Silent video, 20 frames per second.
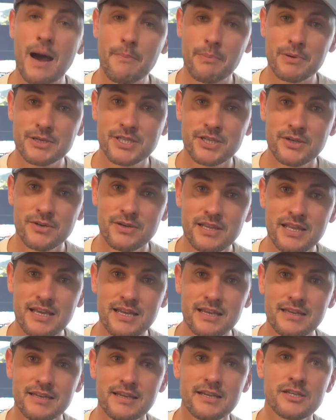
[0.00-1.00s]

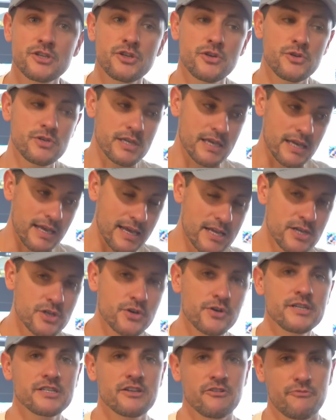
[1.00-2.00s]
opportunity is using
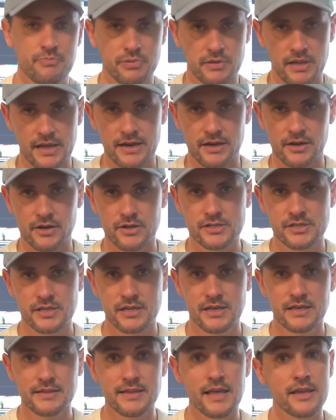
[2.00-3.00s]
injuries of
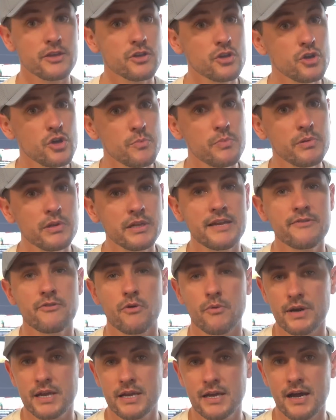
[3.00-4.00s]
players that you believe
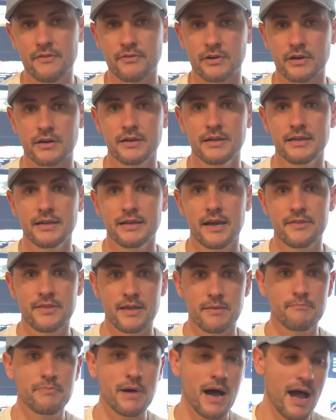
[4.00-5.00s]
will recover
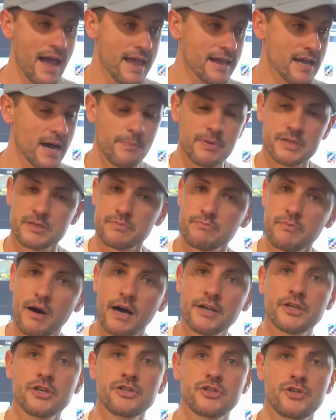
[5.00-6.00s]
and then buying up as
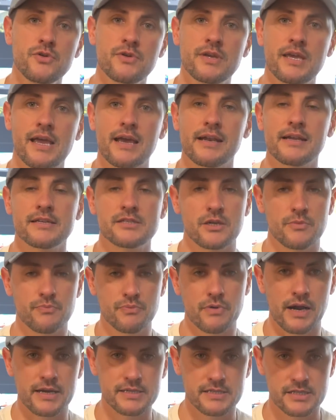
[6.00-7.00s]
much as you can as their
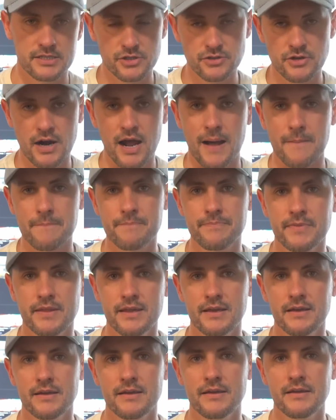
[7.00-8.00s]
prices drop.
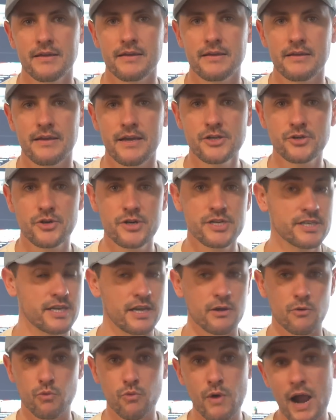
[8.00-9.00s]
Injuries
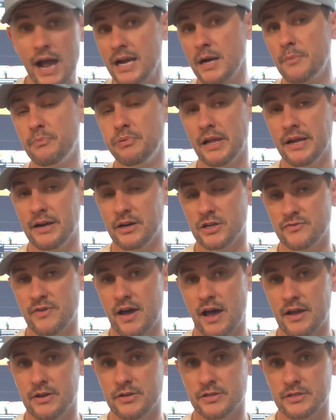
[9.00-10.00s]
can wreck a player's
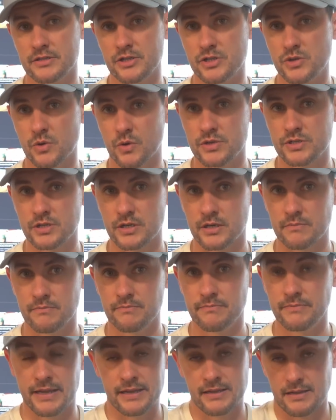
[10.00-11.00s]
values in the short term.
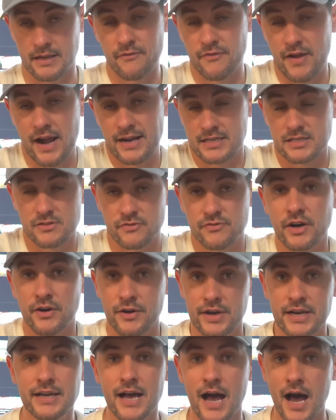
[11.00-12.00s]
In fact, it's
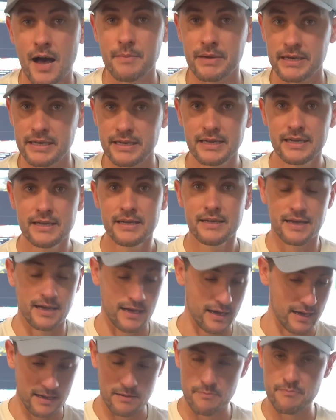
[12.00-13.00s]
very common
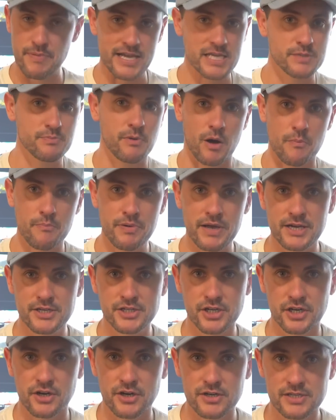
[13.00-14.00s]
in baseball
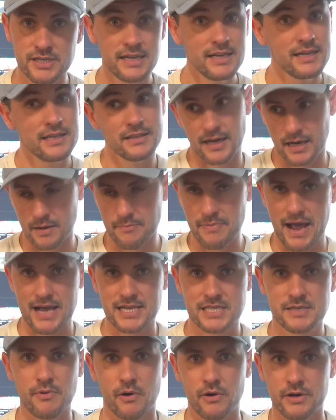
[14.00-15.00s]
pitchers, a lot of
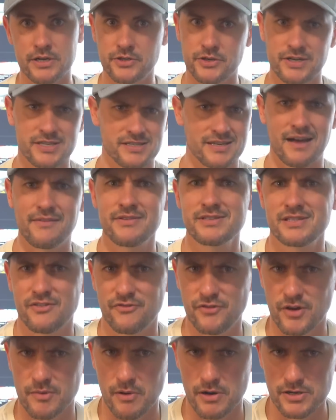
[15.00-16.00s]
basketball injuries, and
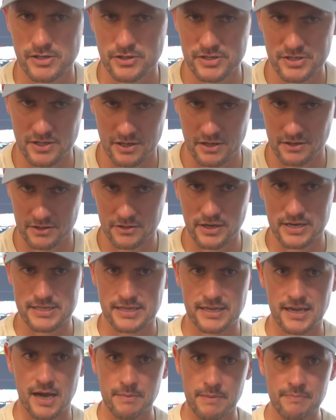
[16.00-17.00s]
obviously football injuries are
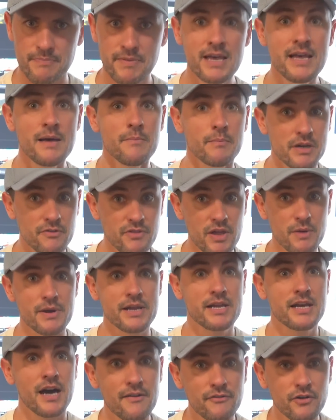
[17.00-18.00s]
crazy common. But if they
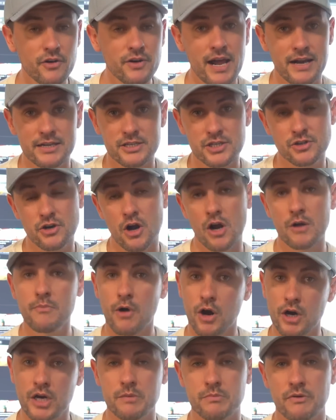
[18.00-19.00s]
recovered and had a strong
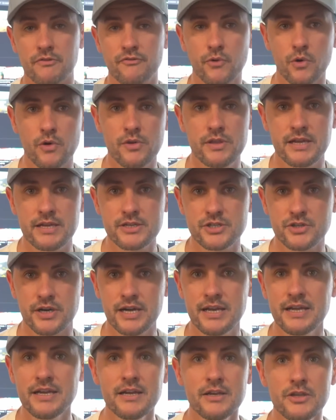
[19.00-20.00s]
market before the
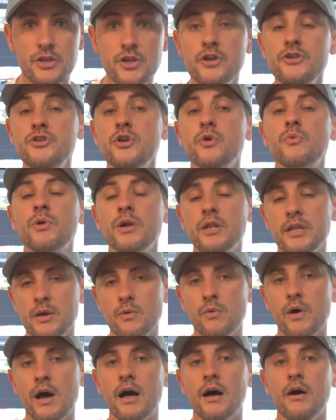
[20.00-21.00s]
injury, you can do really
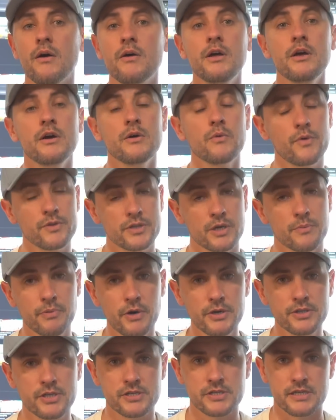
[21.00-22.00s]
well with your
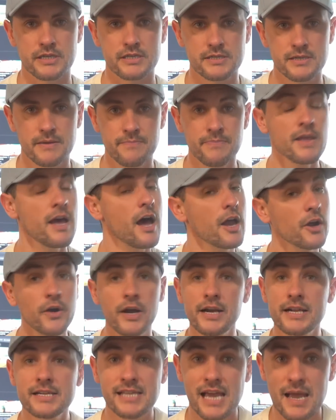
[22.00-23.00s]
purchases. A
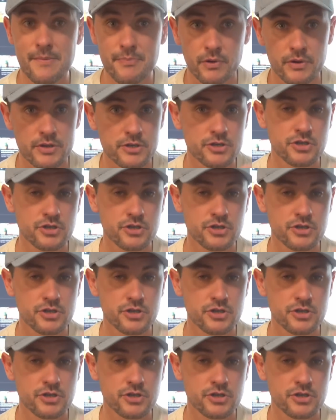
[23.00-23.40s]
great example